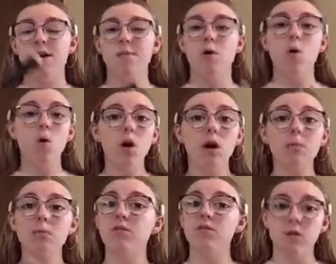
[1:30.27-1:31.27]
Or
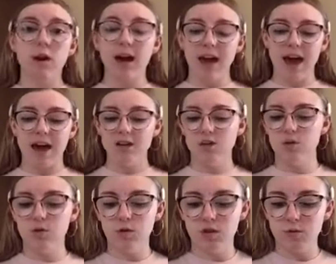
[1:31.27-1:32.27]
before I had
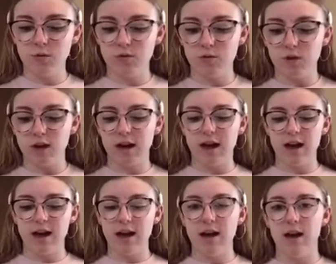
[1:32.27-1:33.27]
tools, before
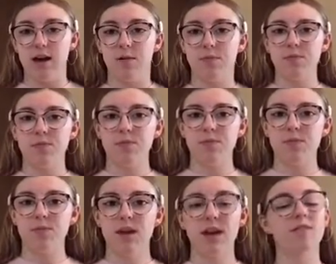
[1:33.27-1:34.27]
I
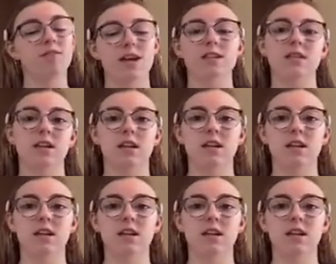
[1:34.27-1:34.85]
invested in